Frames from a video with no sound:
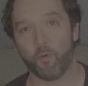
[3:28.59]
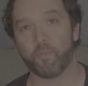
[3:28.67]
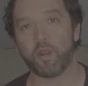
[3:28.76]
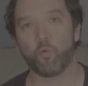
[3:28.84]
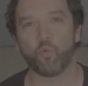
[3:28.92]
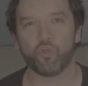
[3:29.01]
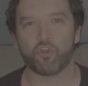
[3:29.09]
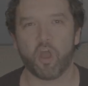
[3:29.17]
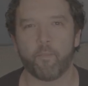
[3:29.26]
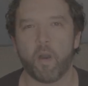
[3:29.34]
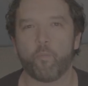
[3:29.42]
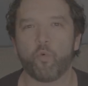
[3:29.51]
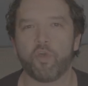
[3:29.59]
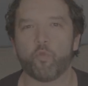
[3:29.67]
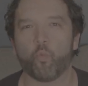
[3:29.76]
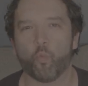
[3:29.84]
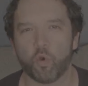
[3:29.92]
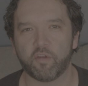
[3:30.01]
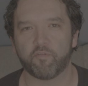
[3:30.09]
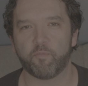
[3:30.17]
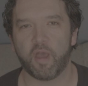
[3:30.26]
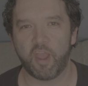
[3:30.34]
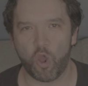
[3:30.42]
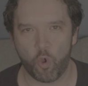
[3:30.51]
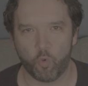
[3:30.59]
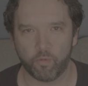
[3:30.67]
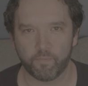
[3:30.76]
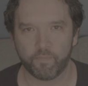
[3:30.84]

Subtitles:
but I will come up with one of my own.